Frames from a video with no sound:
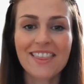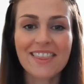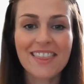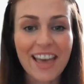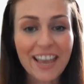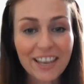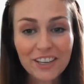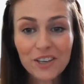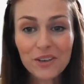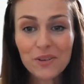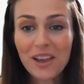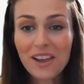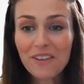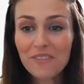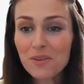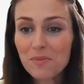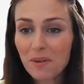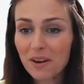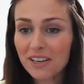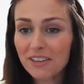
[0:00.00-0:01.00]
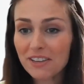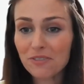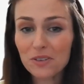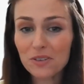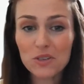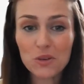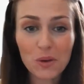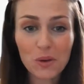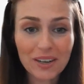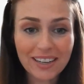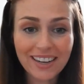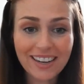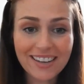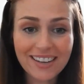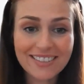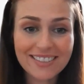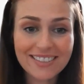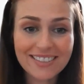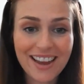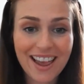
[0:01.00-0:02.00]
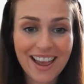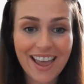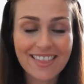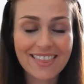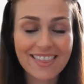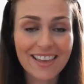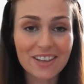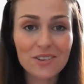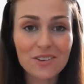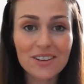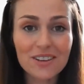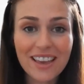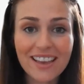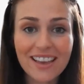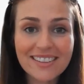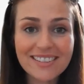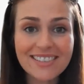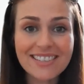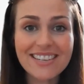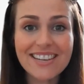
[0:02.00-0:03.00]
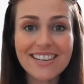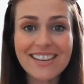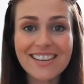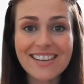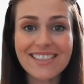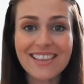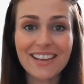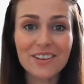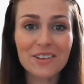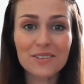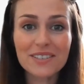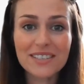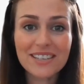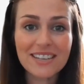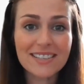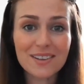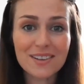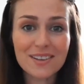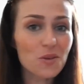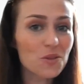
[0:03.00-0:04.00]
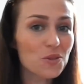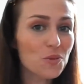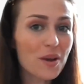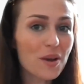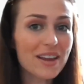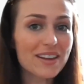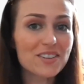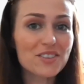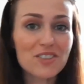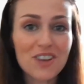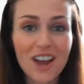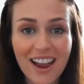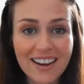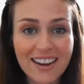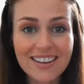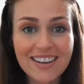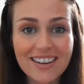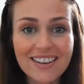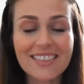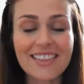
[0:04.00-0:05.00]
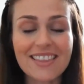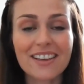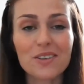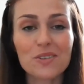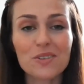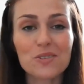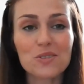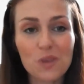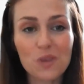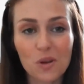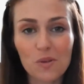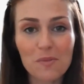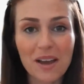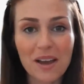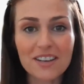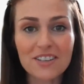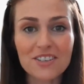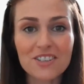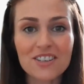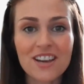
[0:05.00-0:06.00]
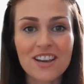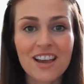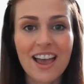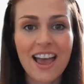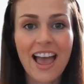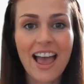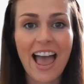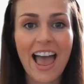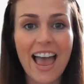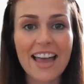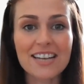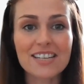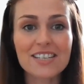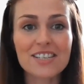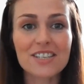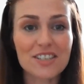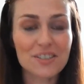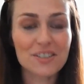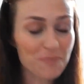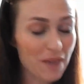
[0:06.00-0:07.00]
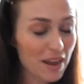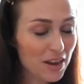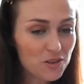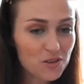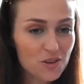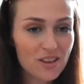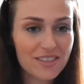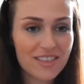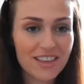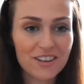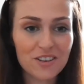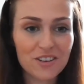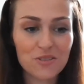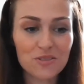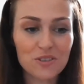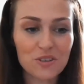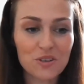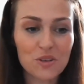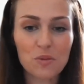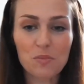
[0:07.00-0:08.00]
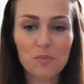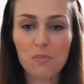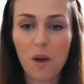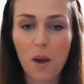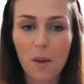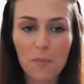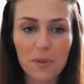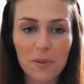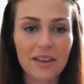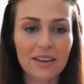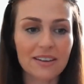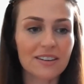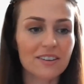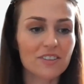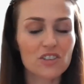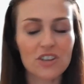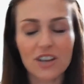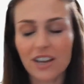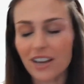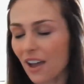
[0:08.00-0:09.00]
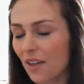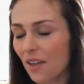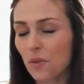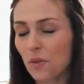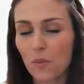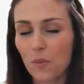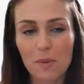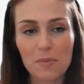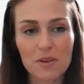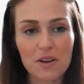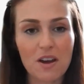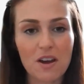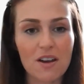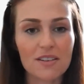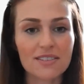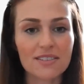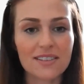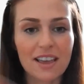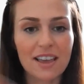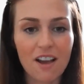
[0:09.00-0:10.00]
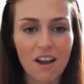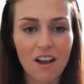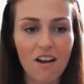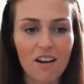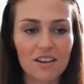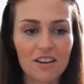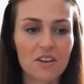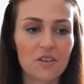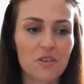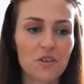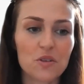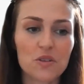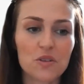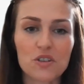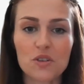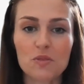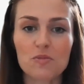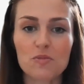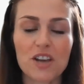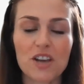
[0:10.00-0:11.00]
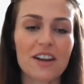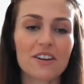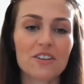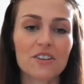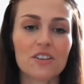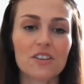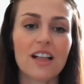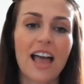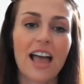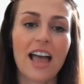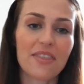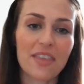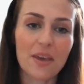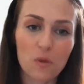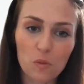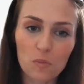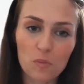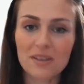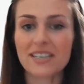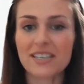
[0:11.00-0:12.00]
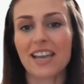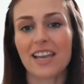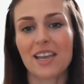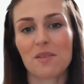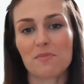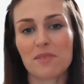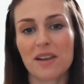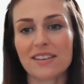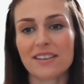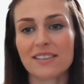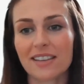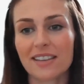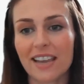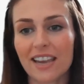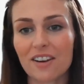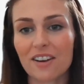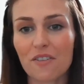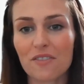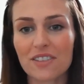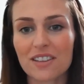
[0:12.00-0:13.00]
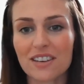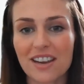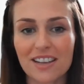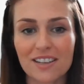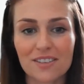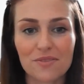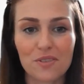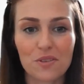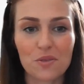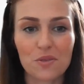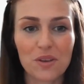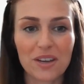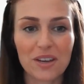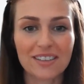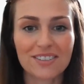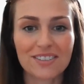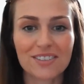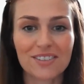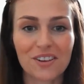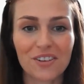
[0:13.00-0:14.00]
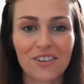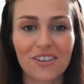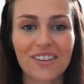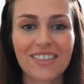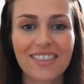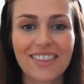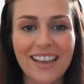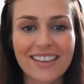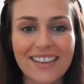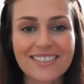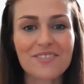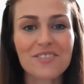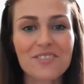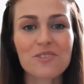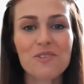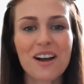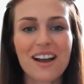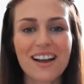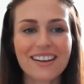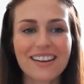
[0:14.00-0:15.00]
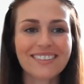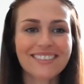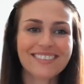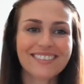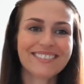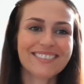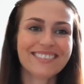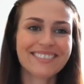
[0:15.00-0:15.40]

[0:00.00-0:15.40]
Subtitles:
Thank you, everybody, for joining us today. Thank you, Kingsley. Thank you, Teaser, all the way in China. Thank you so much. And make sure that you do pop in, check out the webinars. They are on our YouTube channel, and they will be taking place again over the next few weeks. So thanks, everyone.